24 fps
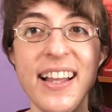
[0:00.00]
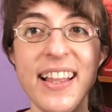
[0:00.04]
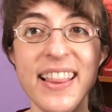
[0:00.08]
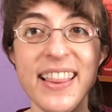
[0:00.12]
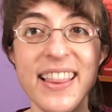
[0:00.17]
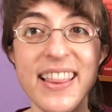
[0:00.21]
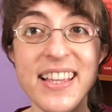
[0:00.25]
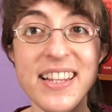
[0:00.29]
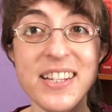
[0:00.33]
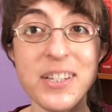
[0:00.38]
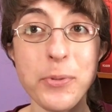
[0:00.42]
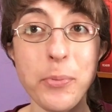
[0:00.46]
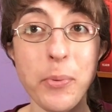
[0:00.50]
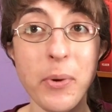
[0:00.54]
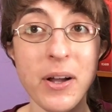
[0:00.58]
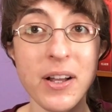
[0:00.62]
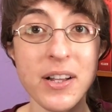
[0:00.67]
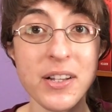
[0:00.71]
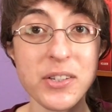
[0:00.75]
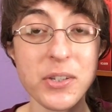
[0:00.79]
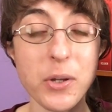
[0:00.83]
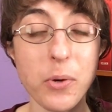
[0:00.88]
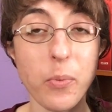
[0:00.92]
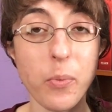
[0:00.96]
This
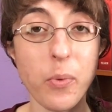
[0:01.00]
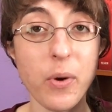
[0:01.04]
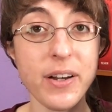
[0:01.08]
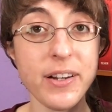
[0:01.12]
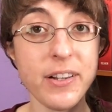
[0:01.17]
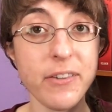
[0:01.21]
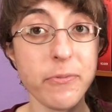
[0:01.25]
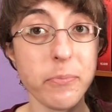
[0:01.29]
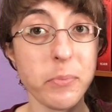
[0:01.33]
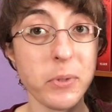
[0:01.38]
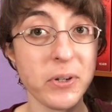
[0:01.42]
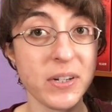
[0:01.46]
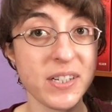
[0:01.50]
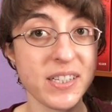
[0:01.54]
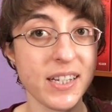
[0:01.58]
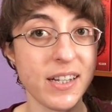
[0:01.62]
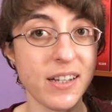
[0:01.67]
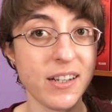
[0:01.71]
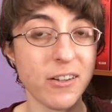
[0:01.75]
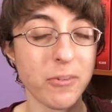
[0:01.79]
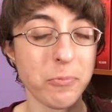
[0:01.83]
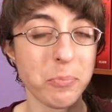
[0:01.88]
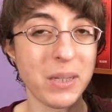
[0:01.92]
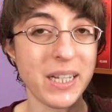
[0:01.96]
was one of
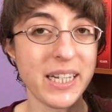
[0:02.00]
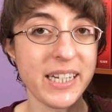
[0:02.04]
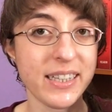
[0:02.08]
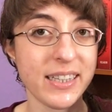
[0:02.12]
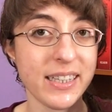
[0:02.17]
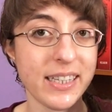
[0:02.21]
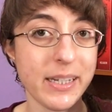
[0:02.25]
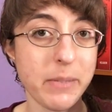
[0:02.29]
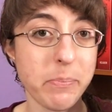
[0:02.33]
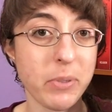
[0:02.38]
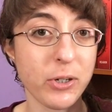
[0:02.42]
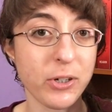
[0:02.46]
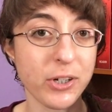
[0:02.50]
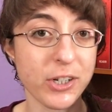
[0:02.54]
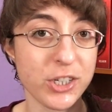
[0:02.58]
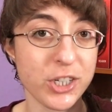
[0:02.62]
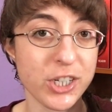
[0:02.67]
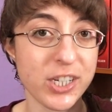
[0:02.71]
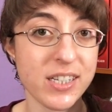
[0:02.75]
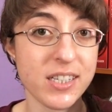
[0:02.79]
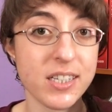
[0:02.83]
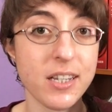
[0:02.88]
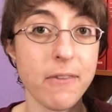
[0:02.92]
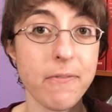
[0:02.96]
Marissa of Blatantly
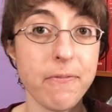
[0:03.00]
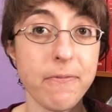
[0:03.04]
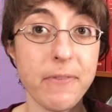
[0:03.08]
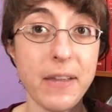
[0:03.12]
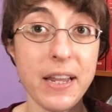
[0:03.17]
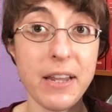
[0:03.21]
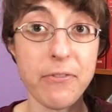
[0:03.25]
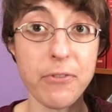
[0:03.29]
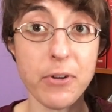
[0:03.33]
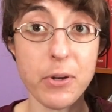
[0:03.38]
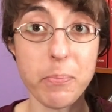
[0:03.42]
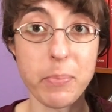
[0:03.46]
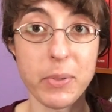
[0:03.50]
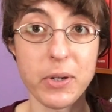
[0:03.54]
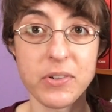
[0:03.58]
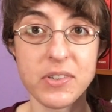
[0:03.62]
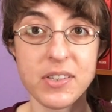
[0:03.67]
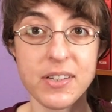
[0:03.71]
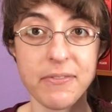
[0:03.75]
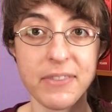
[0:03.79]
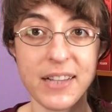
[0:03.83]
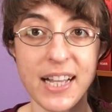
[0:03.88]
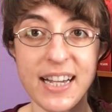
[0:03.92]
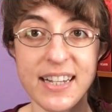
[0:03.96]
Bookish's favorite
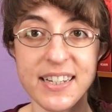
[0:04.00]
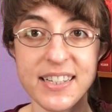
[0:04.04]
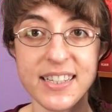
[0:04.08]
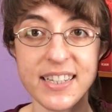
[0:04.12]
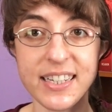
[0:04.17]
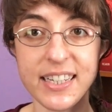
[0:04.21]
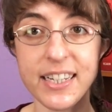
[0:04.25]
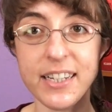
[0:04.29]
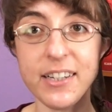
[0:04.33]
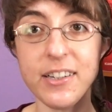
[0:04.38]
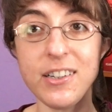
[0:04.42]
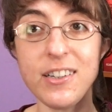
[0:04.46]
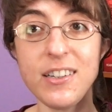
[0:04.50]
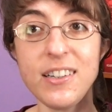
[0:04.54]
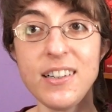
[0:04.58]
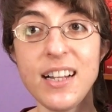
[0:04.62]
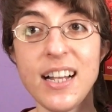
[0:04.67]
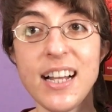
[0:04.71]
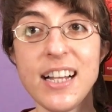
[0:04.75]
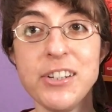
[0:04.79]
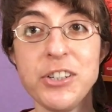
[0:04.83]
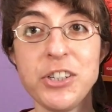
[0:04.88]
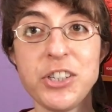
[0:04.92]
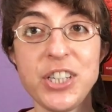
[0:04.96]
books of last year,
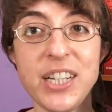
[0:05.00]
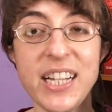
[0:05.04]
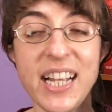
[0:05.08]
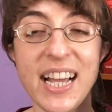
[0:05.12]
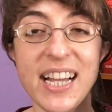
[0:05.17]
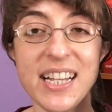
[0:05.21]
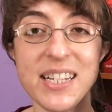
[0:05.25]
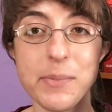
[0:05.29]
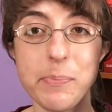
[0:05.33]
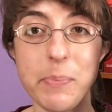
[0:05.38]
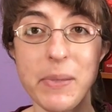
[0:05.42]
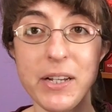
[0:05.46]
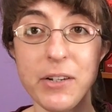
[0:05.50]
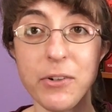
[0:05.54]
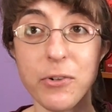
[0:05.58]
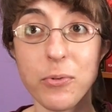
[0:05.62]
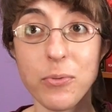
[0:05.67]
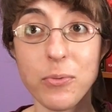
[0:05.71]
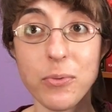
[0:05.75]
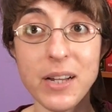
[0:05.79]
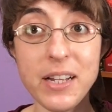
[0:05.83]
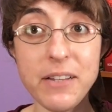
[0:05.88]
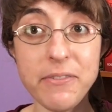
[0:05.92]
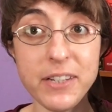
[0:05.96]
and she has been
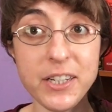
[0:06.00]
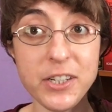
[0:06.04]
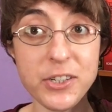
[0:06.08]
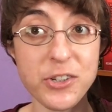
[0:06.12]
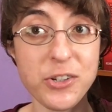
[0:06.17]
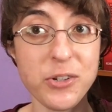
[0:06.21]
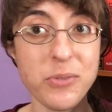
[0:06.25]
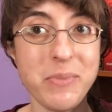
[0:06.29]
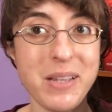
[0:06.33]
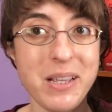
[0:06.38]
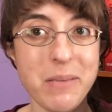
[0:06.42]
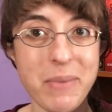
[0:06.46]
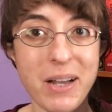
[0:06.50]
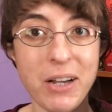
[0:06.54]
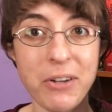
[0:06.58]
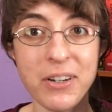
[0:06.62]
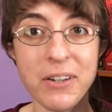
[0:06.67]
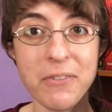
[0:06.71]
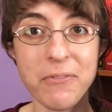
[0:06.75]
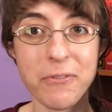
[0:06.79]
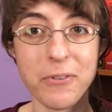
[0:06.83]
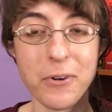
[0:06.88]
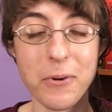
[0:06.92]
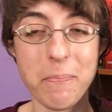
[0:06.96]
raving to me about
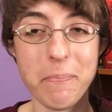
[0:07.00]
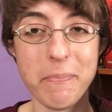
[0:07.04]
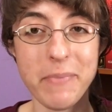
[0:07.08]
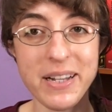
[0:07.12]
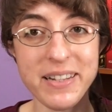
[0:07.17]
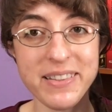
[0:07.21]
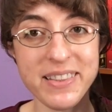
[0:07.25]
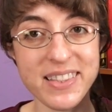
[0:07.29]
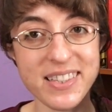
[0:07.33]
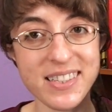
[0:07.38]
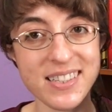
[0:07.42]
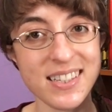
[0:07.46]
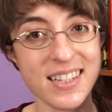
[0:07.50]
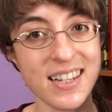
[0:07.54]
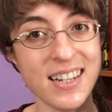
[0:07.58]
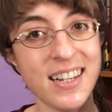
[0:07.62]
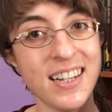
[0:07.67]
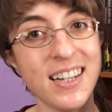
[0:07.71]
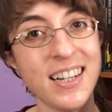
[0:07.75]
it for months.